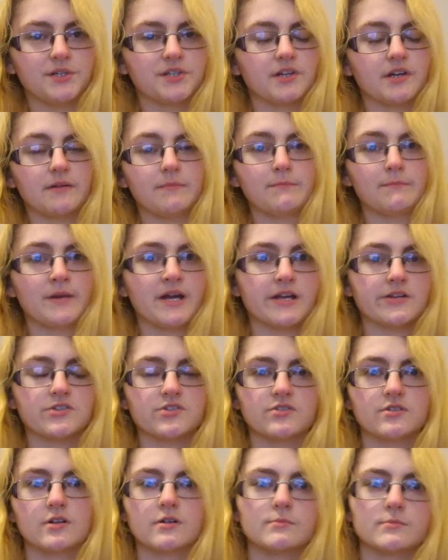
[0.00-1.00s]
You, like,
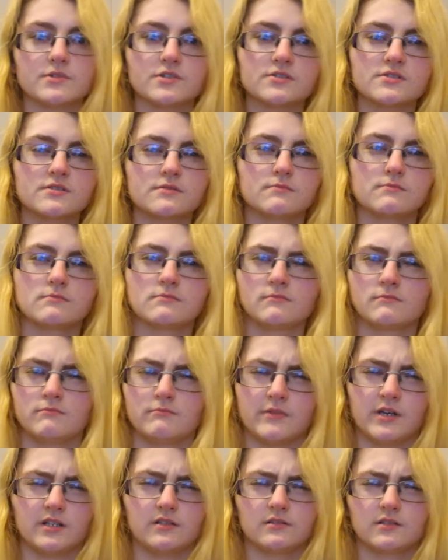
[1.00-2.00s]
matched numbers and
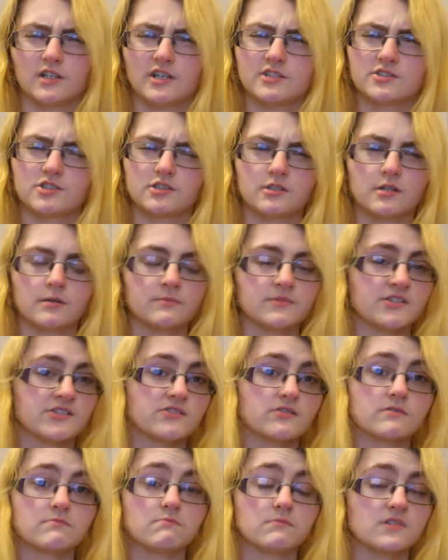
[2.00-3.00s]
made larger
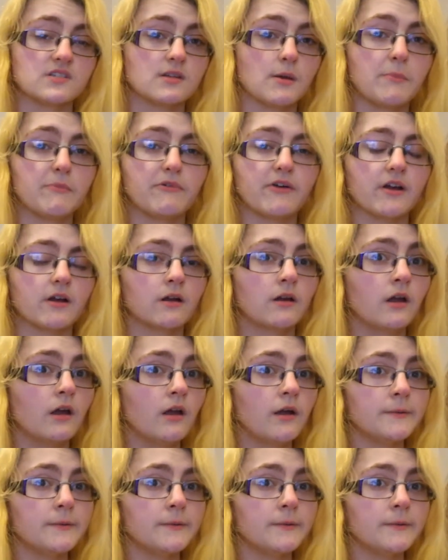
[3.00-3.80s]
numbers or something.